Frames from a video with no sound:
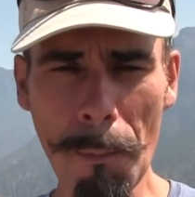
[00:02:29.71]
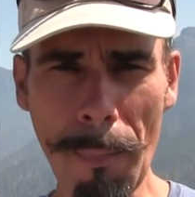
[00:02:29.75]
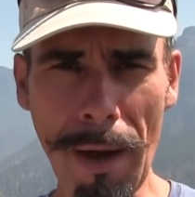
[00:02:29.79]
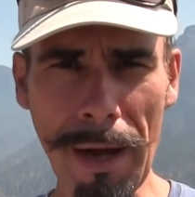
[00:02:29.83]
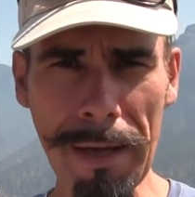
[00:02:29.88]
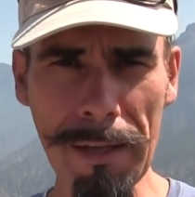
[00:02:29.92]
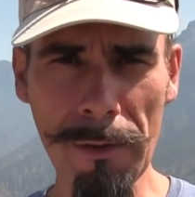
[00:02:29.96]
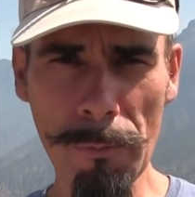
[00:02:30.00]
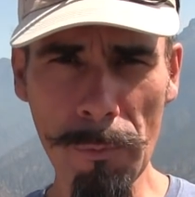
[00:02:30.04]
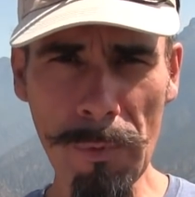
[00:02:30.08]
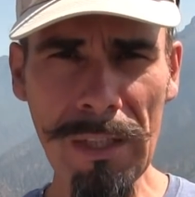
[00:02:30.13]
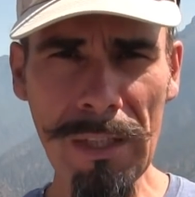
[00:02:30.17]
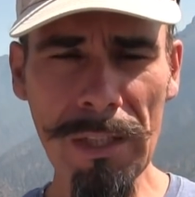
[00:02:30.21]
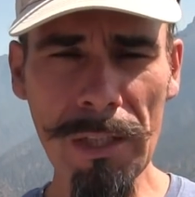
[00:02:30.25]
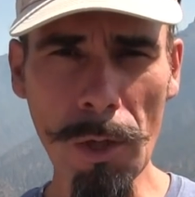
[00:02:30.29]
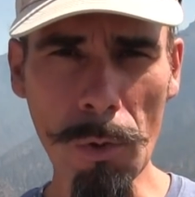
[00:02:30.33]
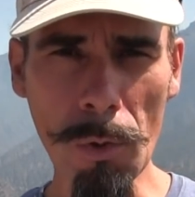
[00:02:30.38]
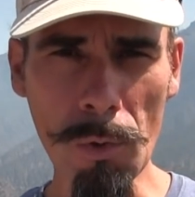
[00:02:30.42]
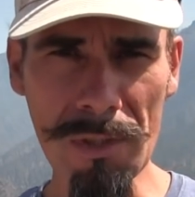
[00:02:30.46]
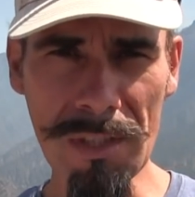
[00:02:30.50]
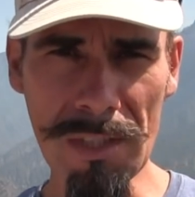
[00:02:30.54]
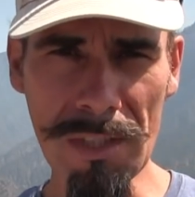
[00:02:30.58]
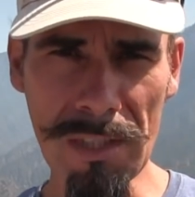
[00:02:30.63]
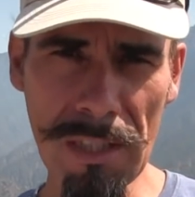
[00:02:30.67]
my
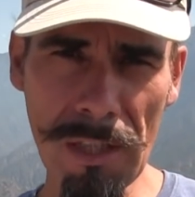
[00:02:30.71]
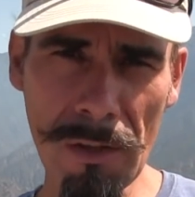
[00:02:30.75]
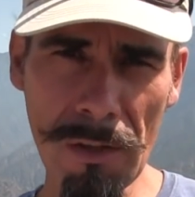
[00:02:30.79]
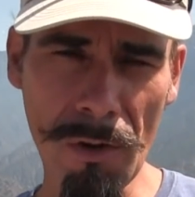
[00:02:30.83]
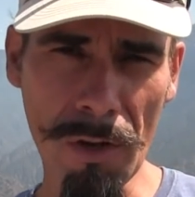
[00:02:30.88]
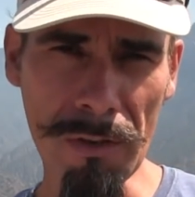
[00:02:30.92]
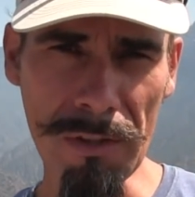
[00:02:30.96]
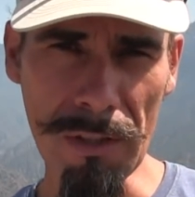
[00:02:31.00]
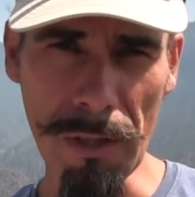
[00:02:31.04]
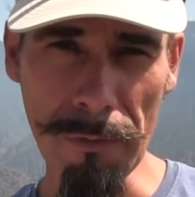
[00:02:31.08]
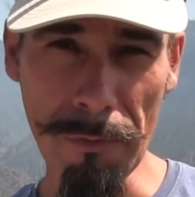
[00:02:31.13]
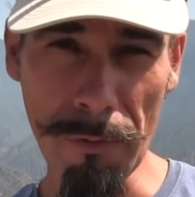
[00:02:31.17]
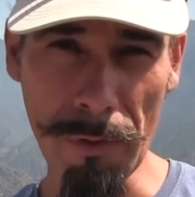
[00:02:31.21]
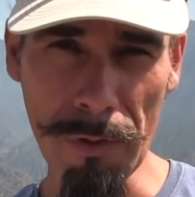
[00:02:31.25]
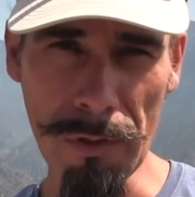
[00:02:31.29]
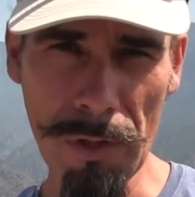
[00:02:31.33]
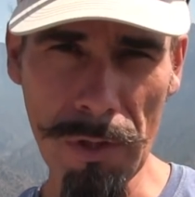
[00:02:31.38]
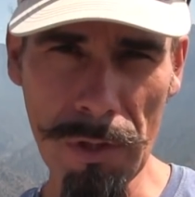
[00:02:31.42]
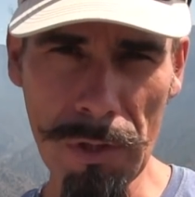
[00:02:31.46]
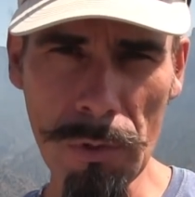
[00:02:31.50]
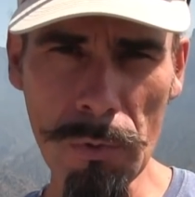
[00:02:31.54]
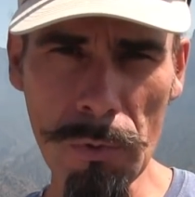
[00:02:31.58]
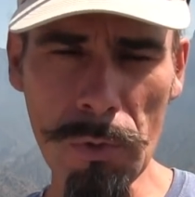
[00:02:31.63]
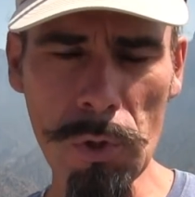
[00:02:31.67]
videos here on different
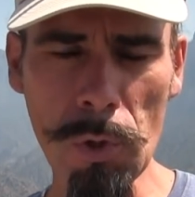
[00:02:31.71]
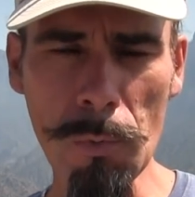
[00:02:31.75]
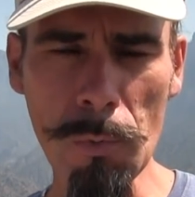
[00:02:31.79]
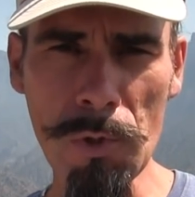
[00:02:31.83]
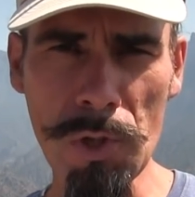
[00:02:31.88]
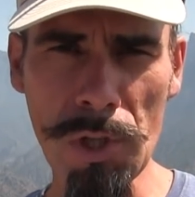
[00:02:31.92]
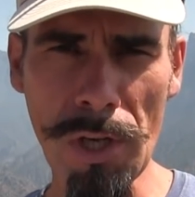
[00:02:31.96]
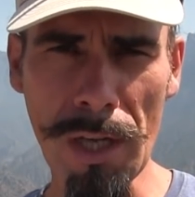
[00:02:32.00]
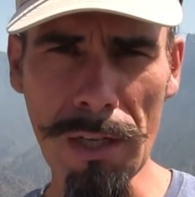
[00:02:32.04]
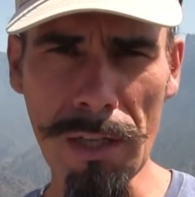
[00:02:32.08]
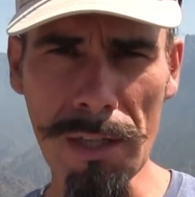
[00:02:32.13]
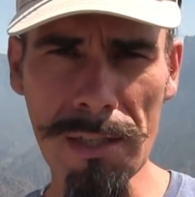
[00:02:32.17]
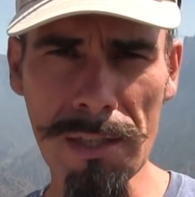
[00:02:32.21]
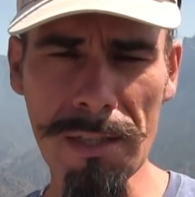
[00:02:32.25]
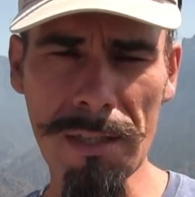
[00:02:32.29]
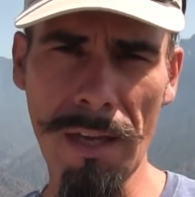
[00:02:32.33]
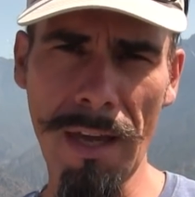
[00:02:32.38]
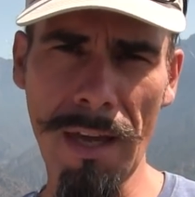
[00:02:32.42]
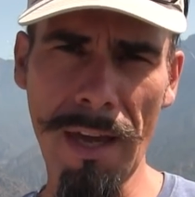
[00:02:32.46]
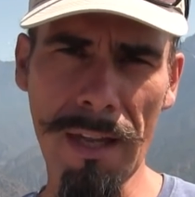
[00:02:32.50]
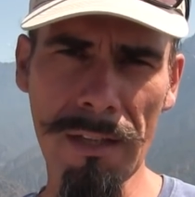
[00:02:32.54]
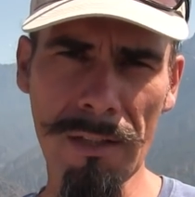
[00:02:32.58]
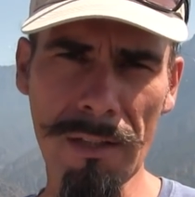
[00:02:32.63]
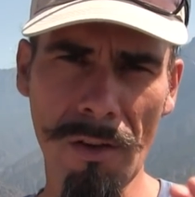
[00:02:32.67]
YouTube channels
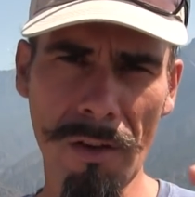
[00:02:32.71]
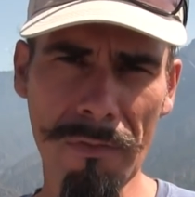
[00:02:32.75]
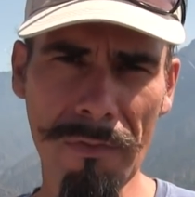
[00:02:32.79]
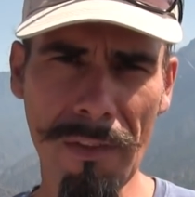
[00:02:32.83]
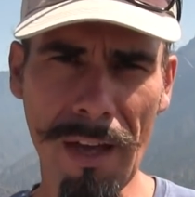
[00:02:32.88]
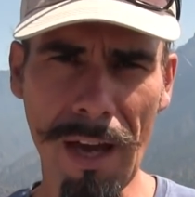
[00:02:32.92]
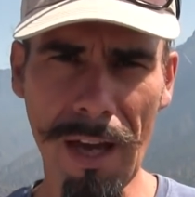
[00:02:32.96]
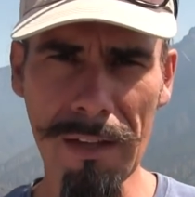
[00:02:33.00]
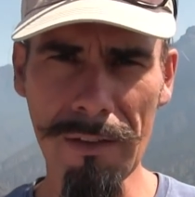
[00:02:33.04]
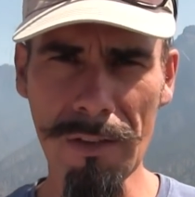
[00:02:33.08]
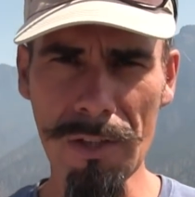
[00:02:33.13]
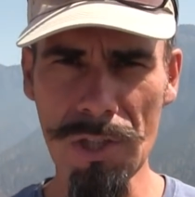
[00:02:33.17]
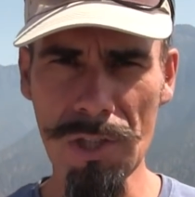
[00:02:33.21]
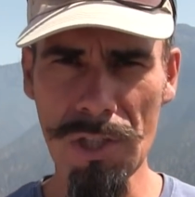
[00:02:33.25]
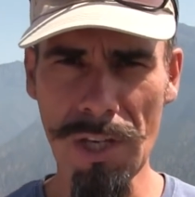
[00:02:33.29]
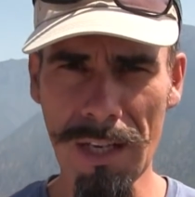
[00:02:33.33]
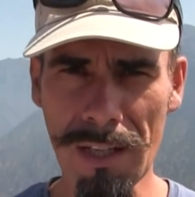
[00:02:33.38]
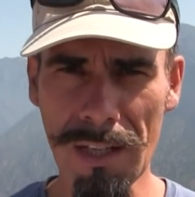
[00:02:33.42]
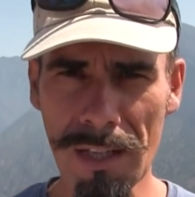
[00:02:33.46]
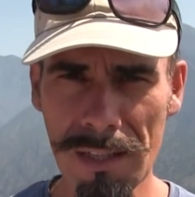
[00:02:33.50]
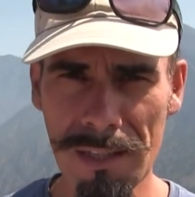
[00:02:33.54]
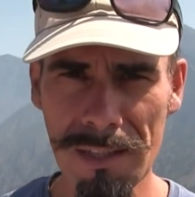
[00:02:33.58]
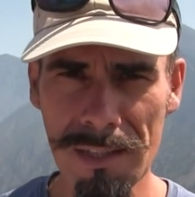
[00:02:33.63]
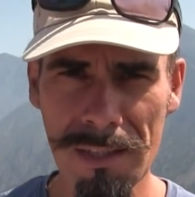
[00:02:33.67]
and on other
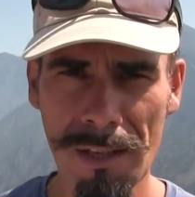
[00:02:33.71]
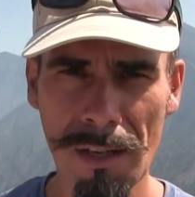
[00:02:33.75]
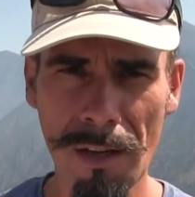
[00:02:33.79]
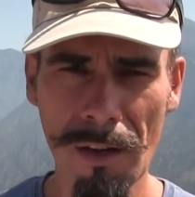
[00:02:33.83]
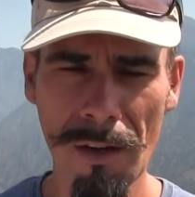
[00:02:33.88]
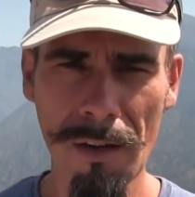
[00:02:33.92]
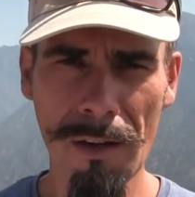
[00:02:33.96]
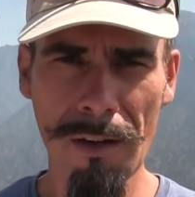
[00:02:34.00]
channels